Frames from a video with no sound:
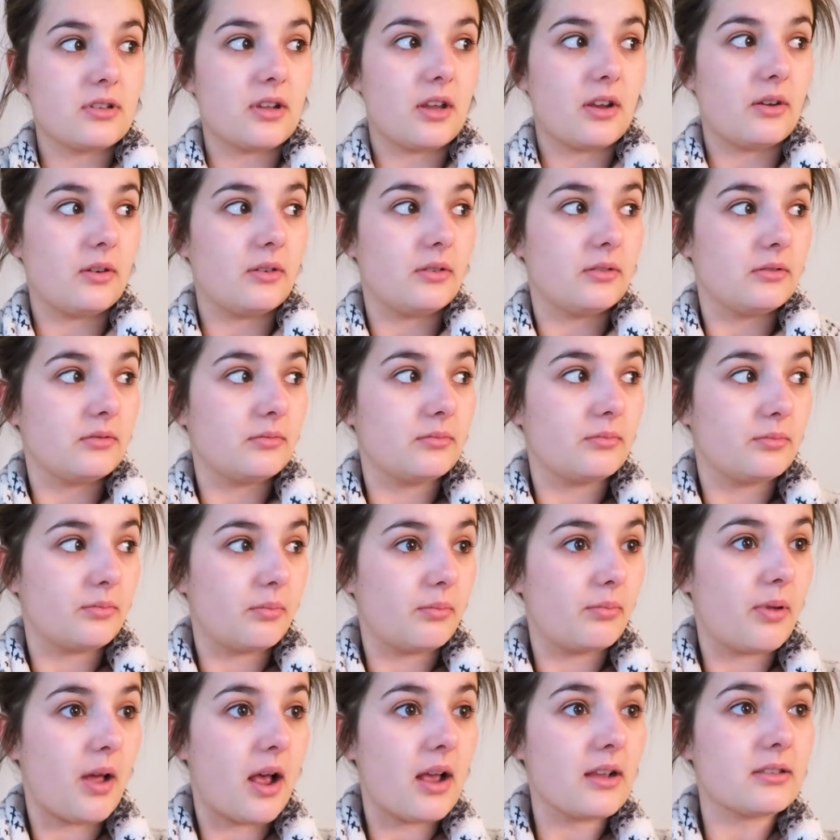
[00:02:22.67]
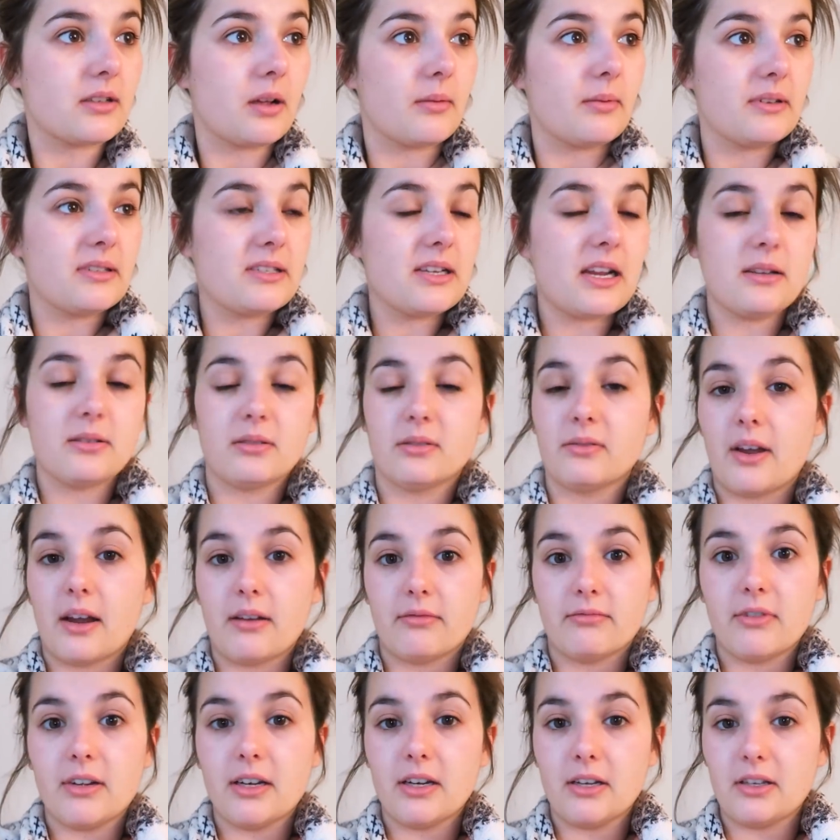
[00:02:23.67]
So past couple of days we've
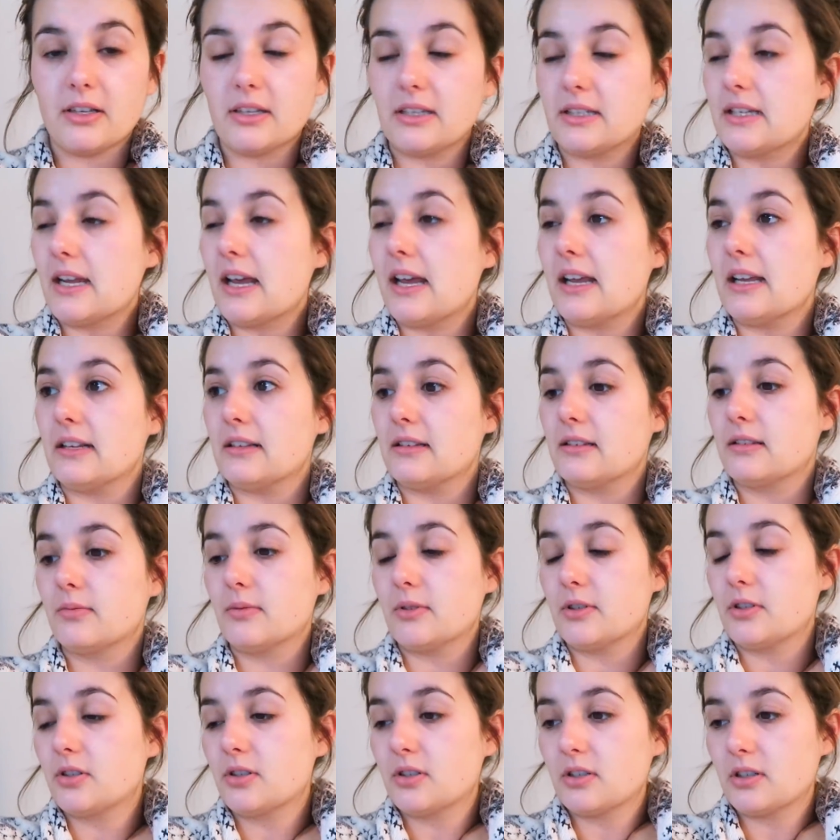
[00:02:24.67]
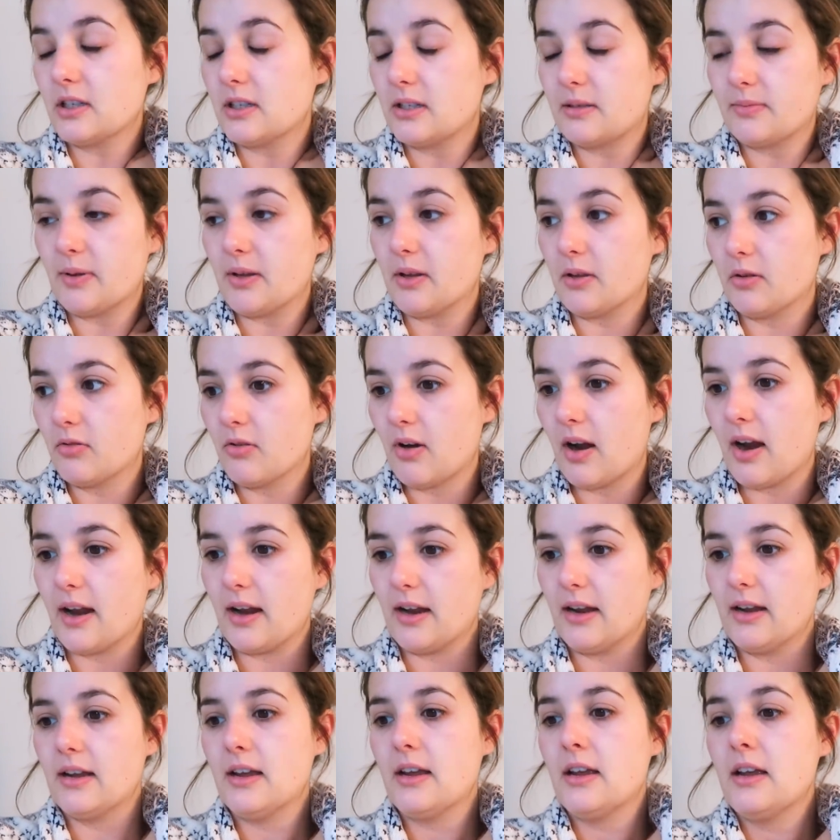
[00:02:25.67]
had really good days, which has been
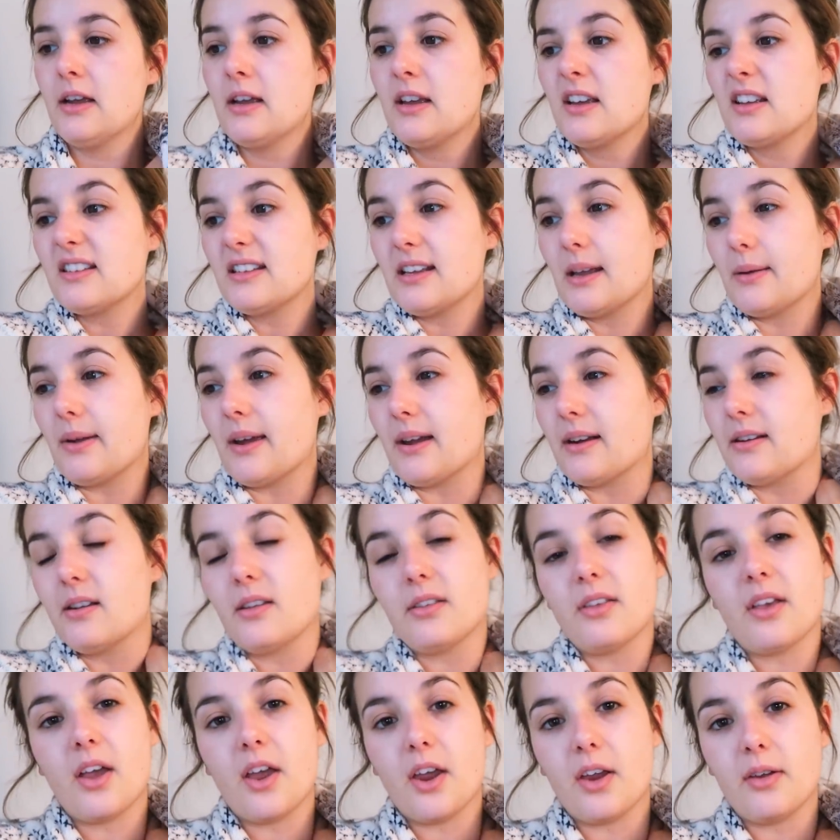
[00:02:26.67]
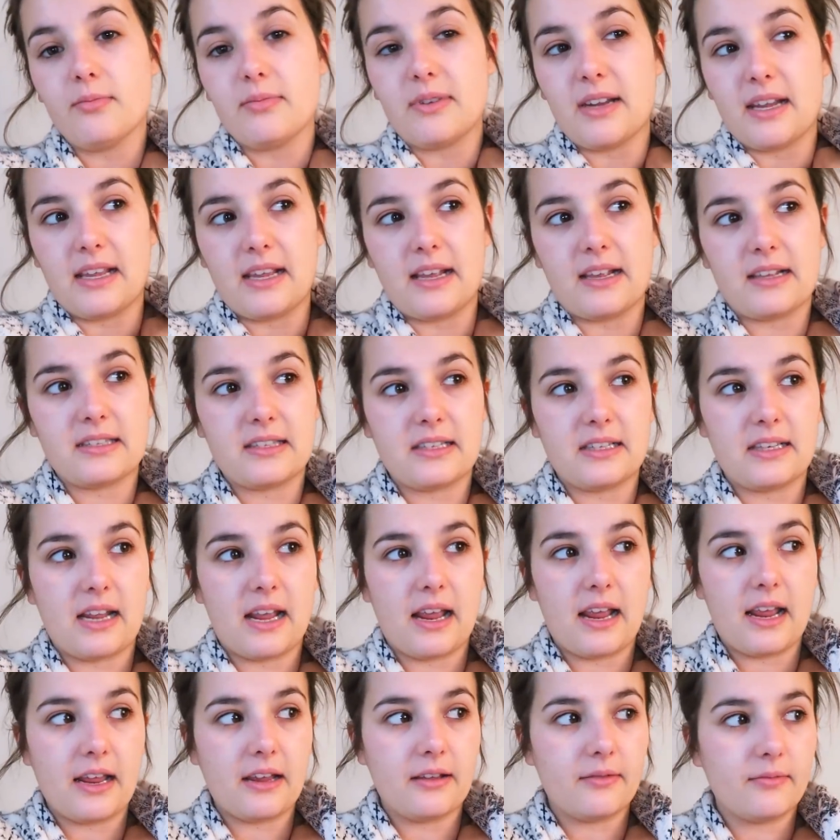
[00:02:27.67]
great. So yeah, we had another home day
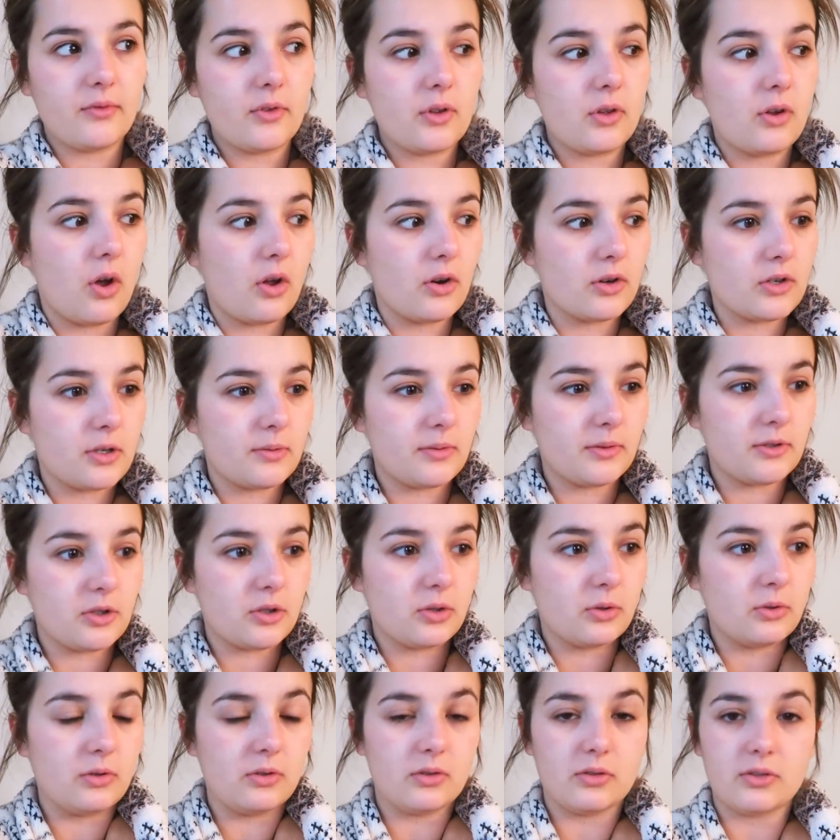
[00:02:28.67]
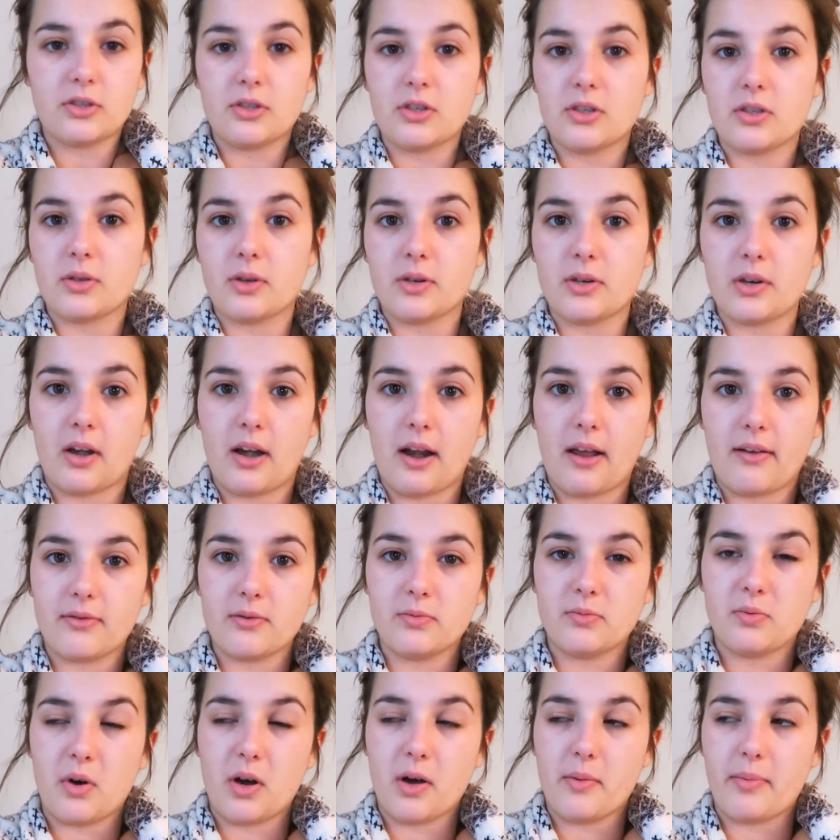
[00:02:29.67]
yesterday, got on top of chores just so I don't have
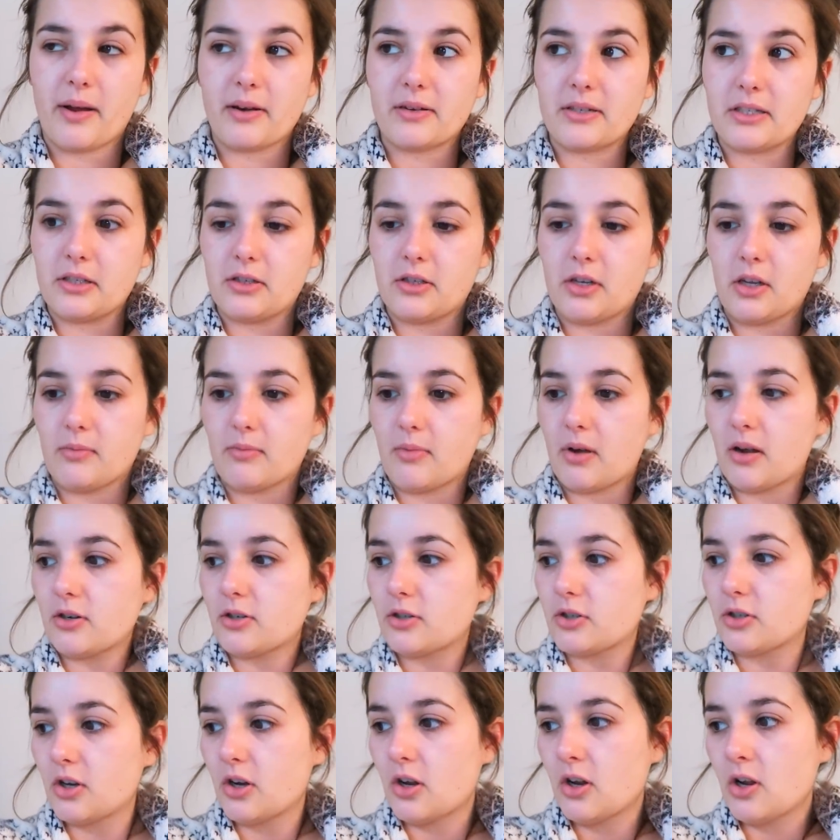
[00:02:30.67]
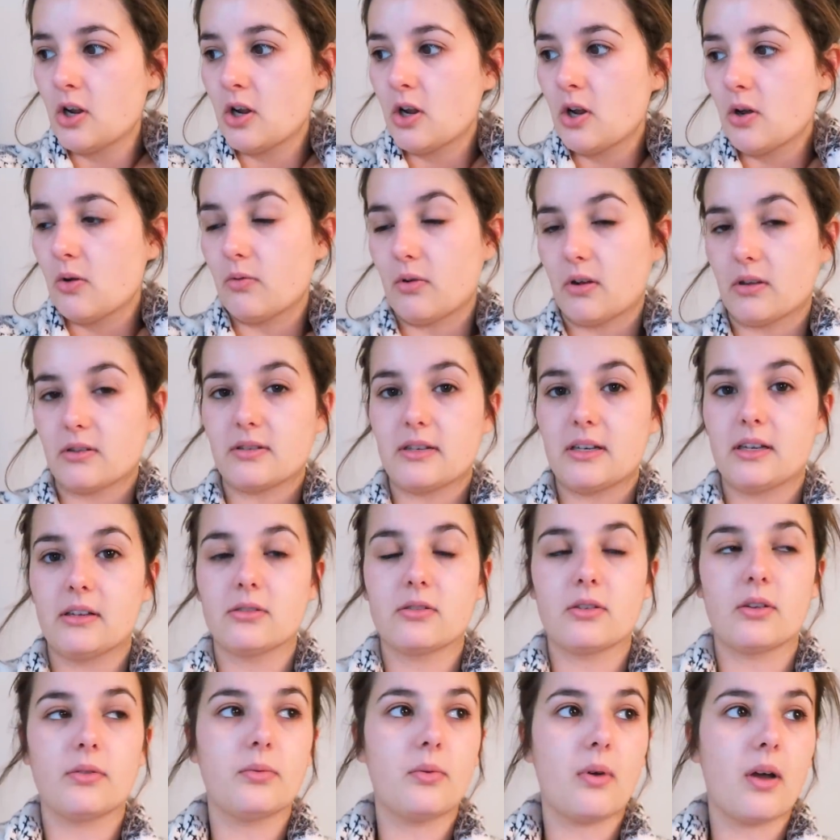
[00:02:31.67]
to worry about it too much whilst
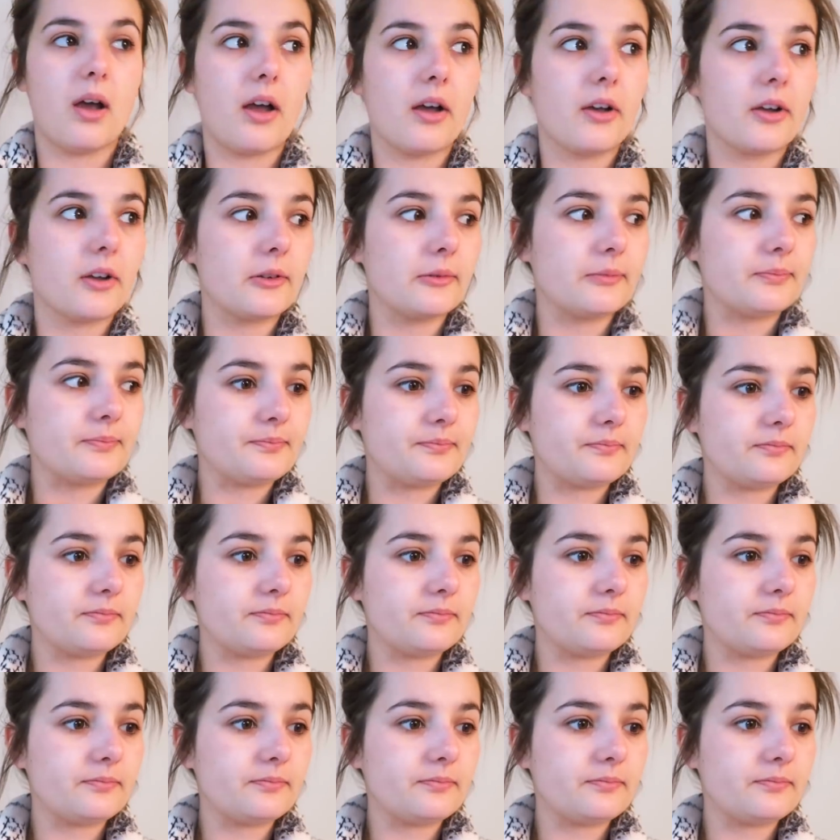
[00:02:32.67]
Neil's off work.